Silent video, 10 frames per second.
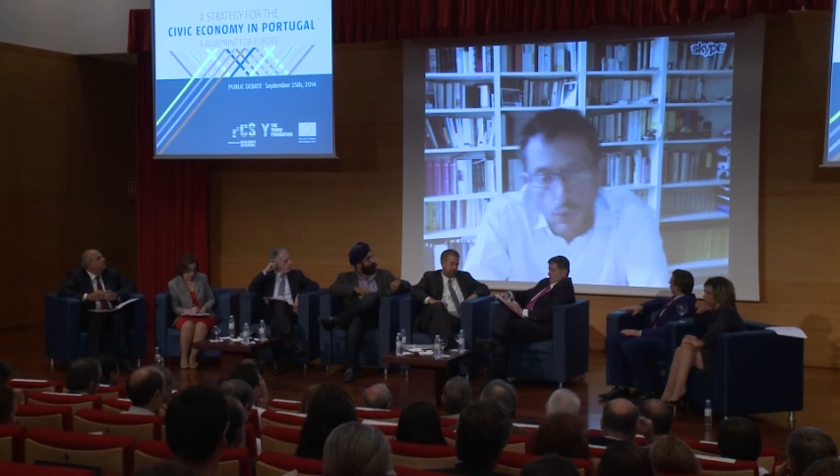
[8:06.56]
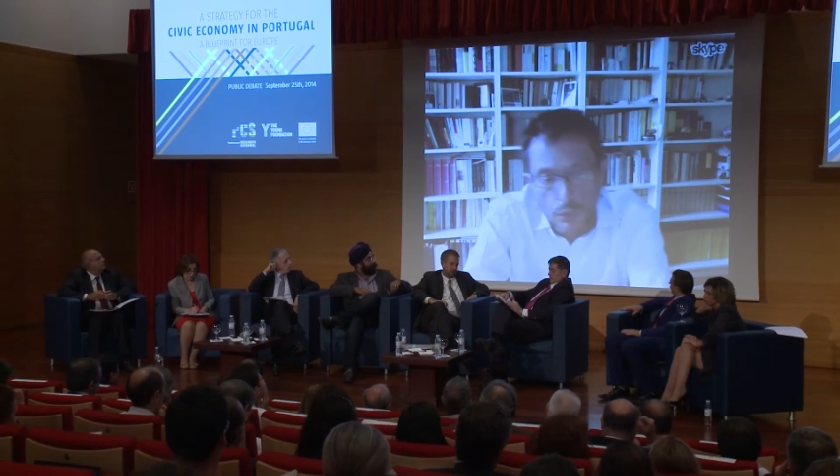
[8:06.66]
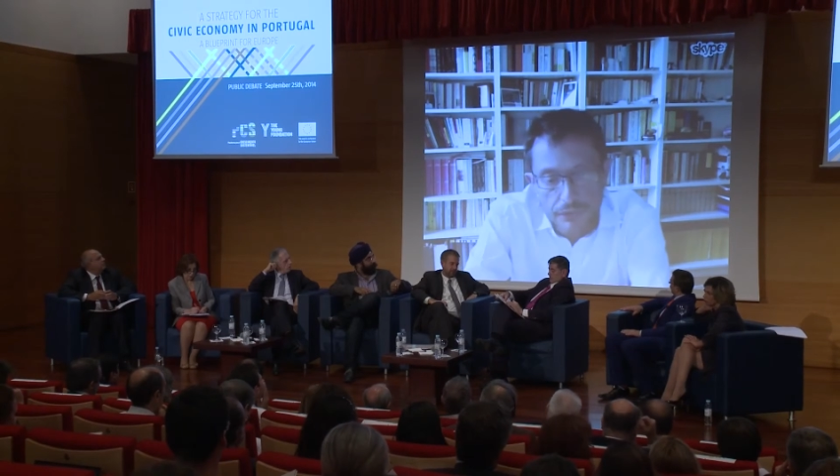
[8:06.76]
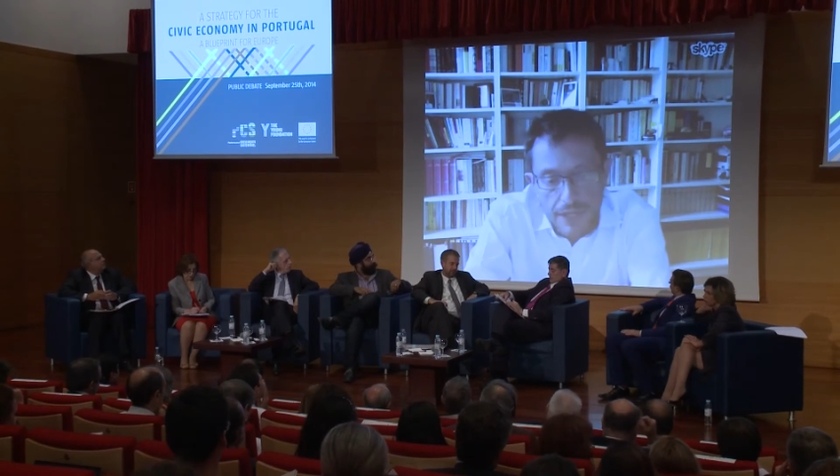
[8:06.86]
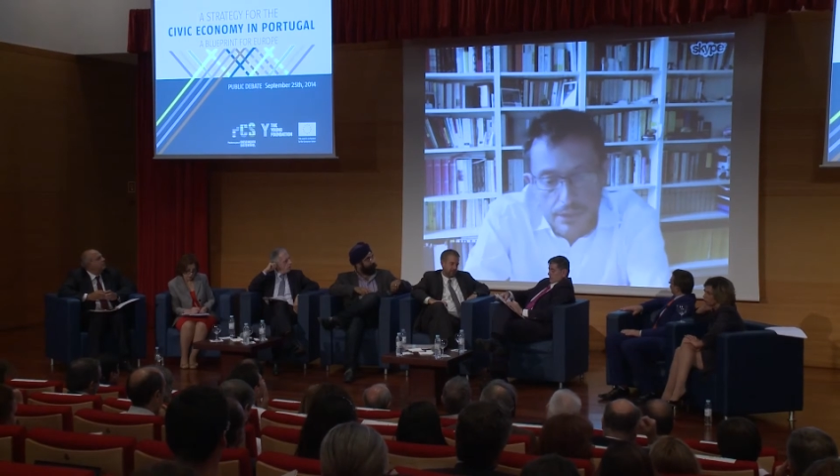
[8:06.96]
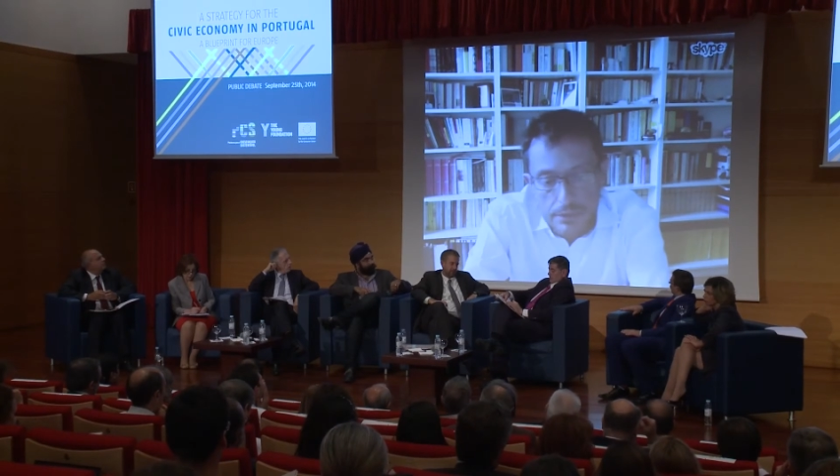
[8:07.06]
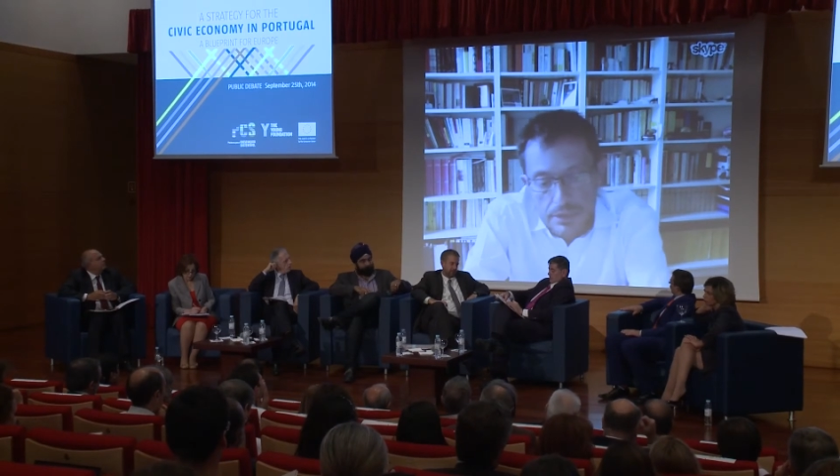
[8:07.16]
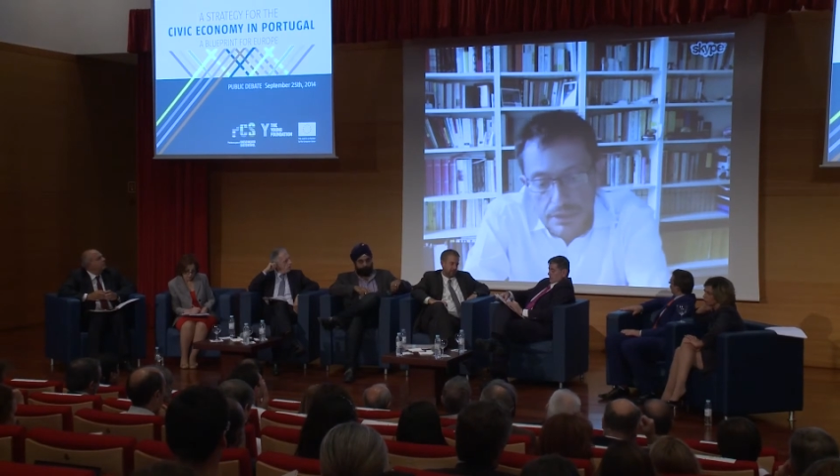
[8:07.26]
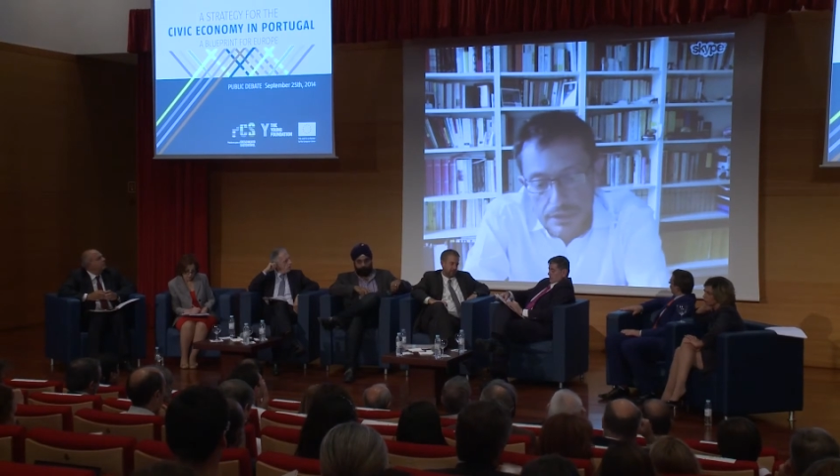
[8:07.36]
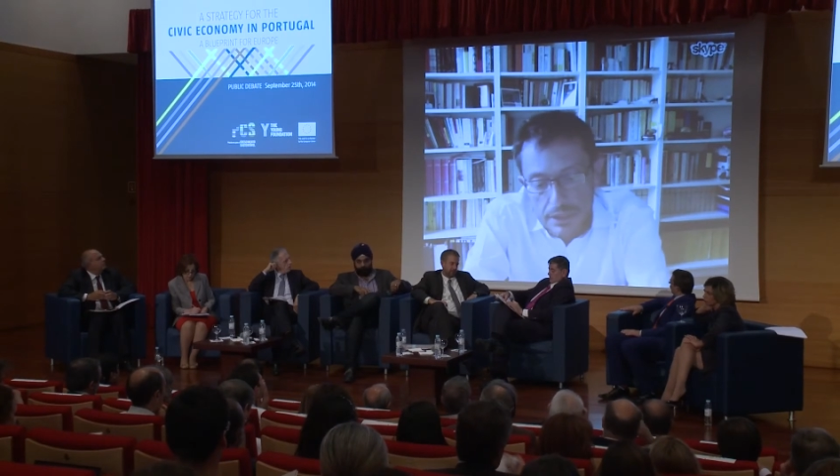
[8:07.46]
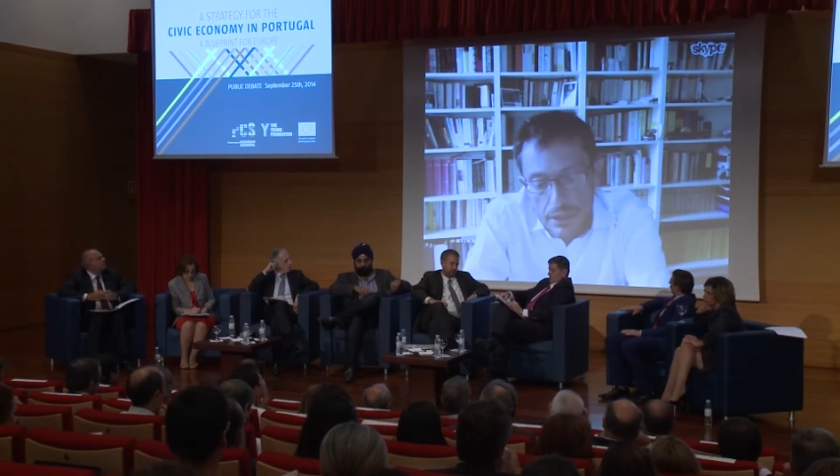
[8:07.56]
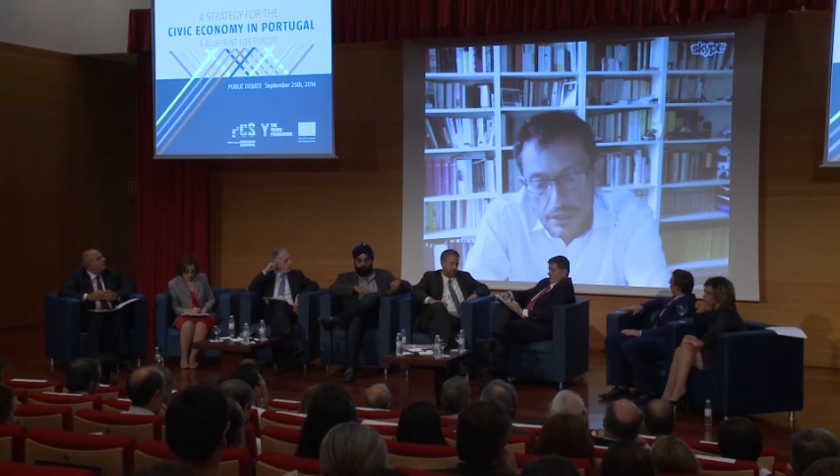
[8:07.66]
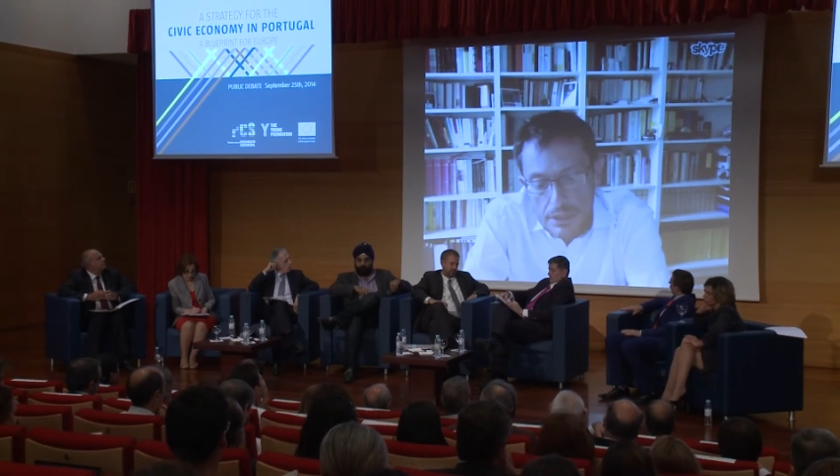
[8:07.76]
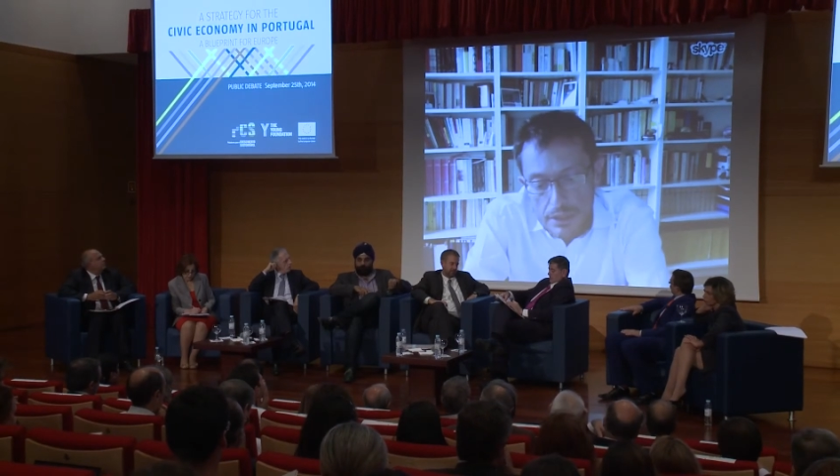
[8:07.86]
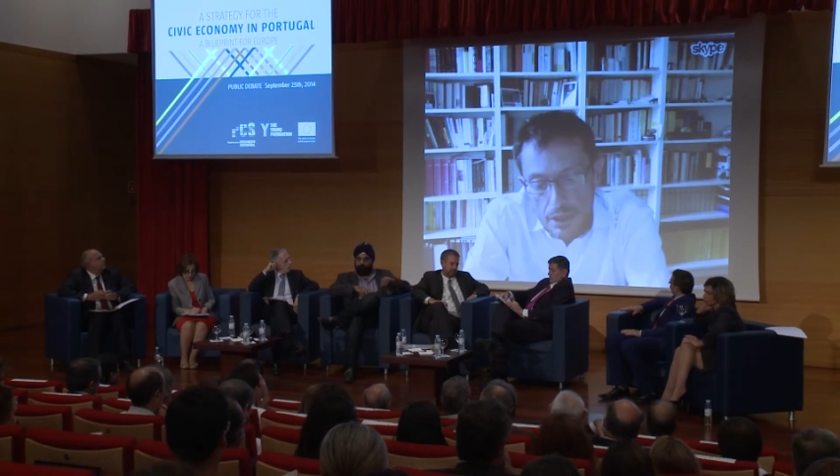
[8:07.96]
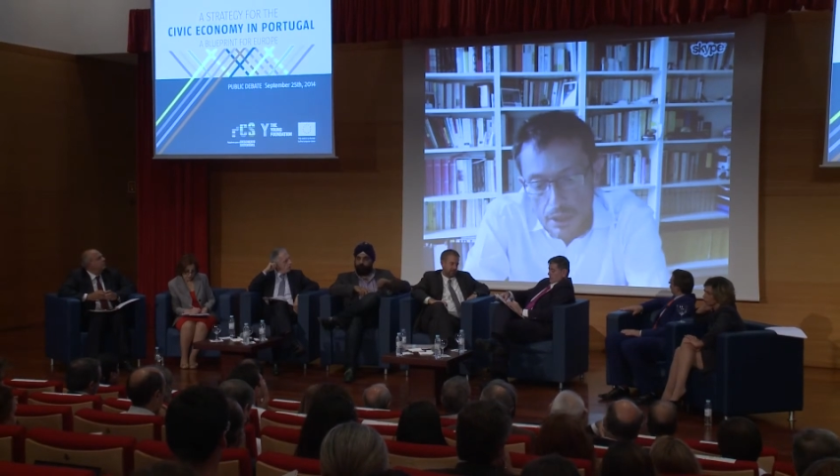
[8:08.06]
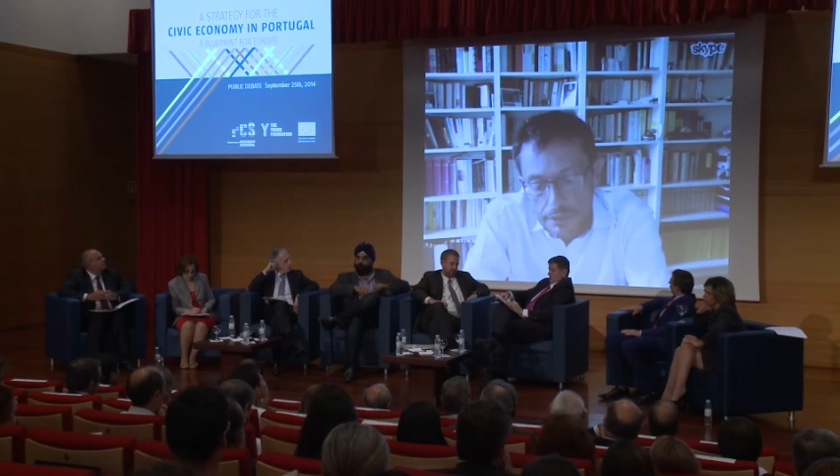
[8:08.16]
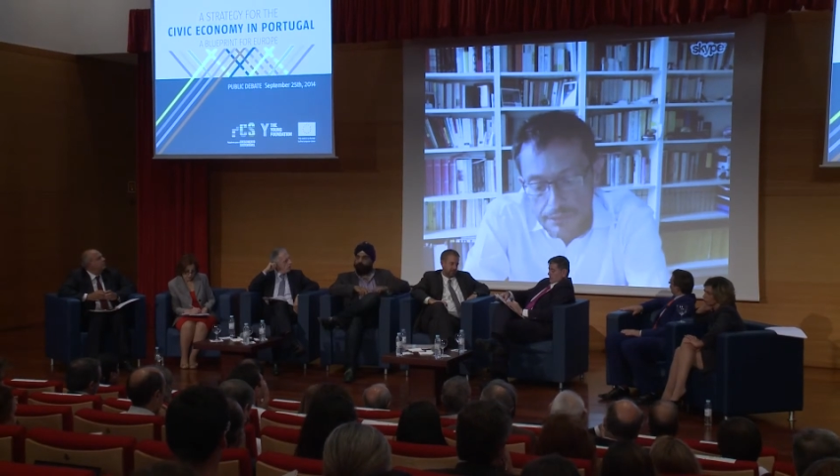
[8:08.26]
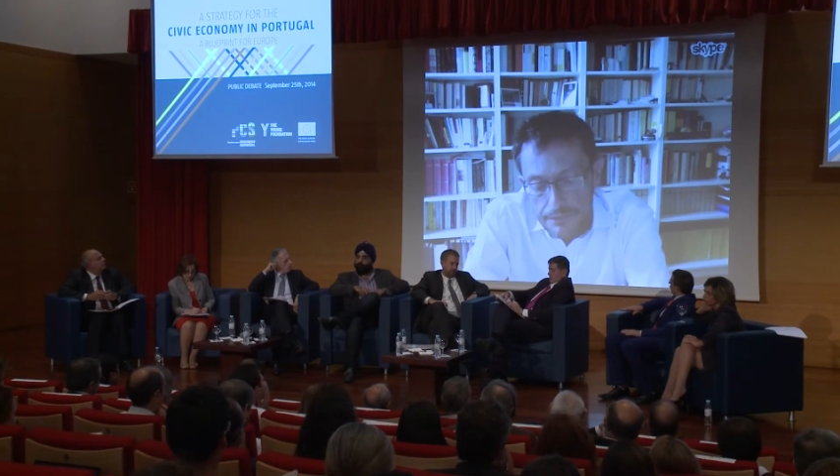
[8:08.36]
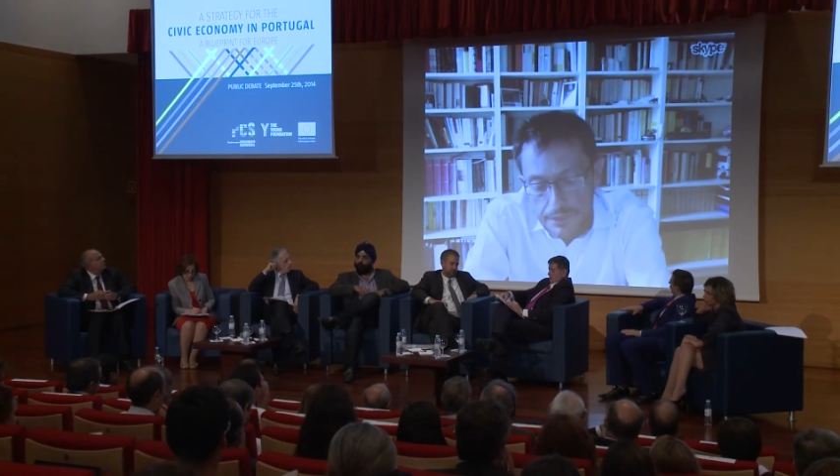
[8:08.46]
faculty
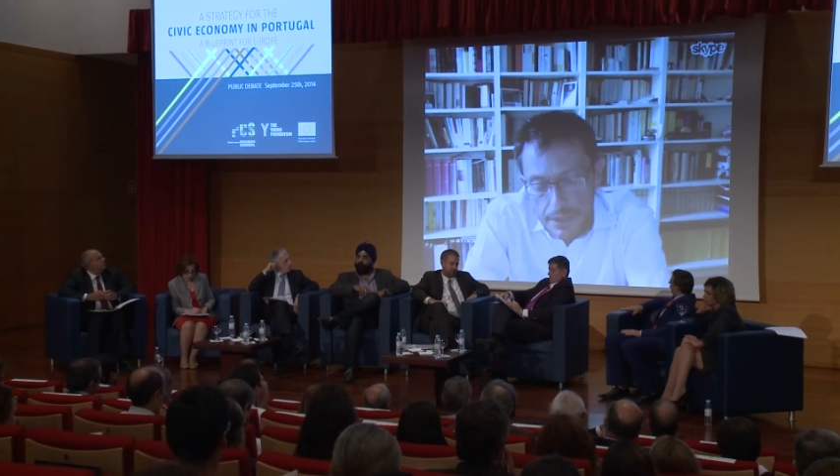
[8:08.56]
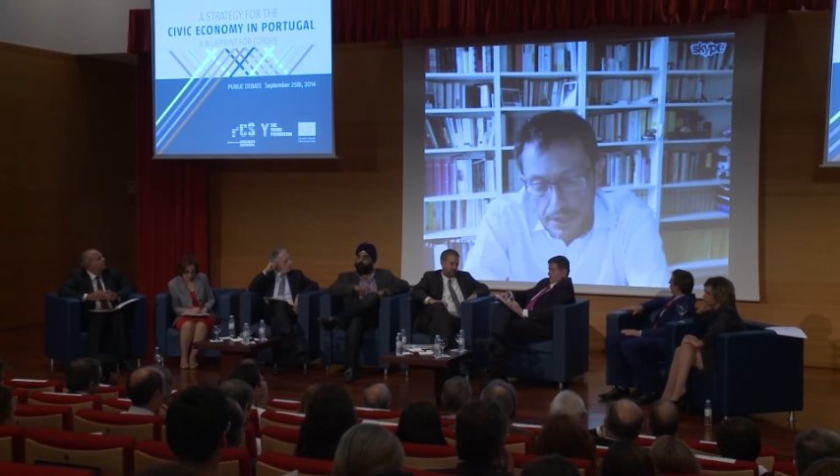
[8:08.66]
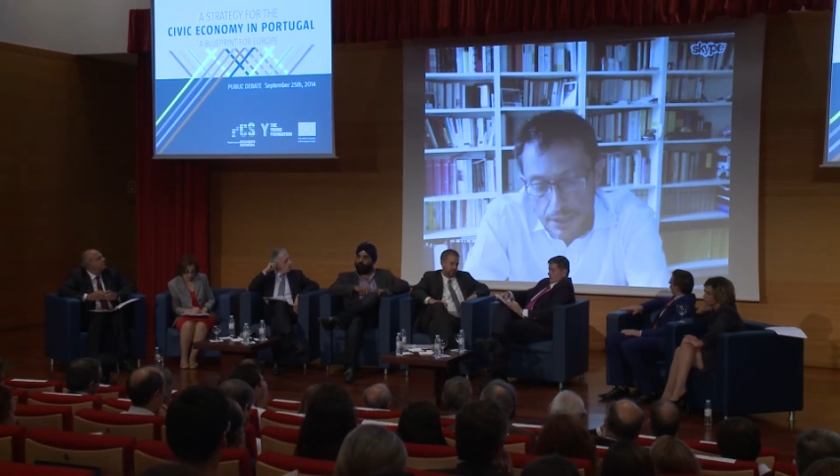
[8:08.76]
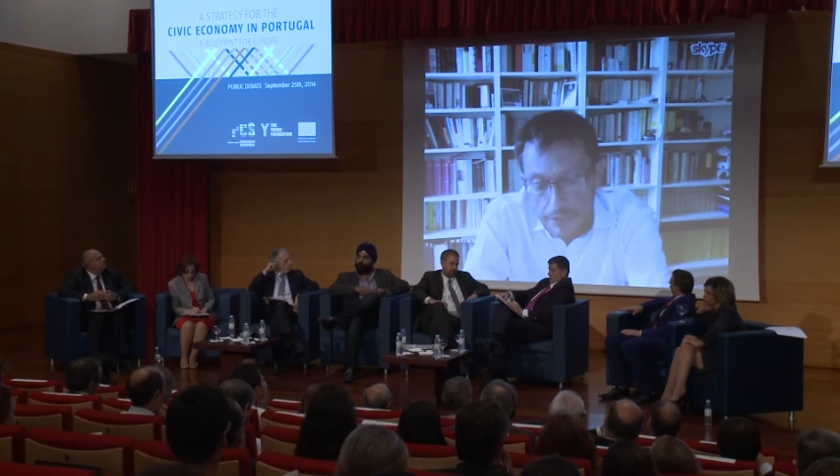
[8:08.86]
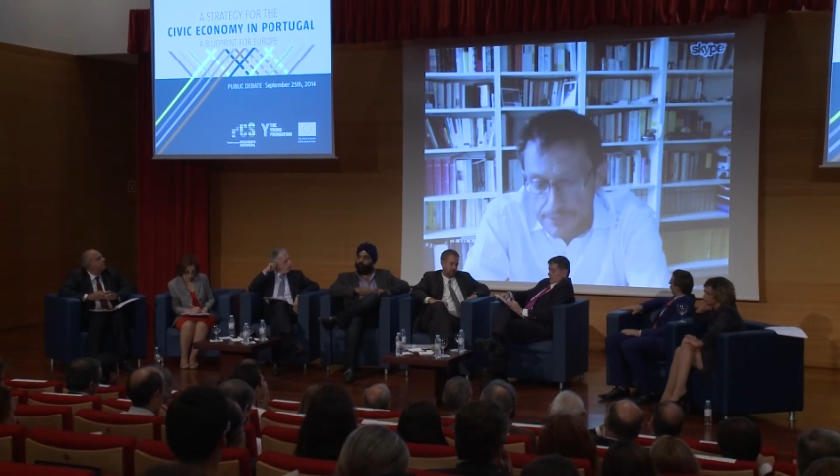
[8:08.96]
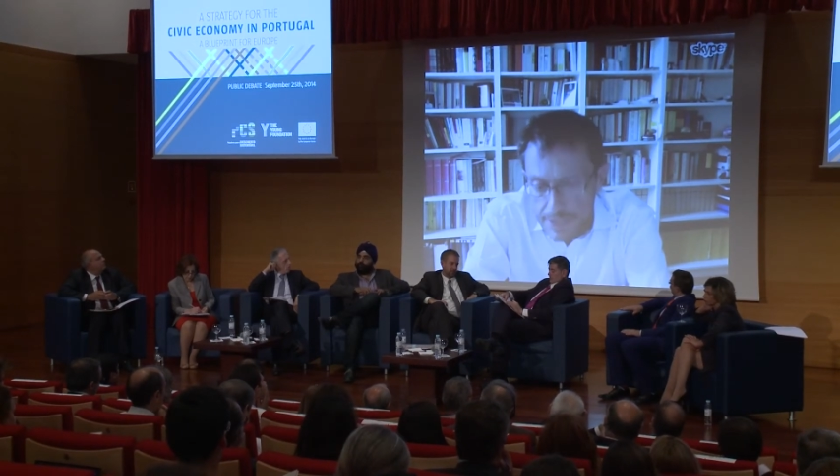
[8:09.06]
of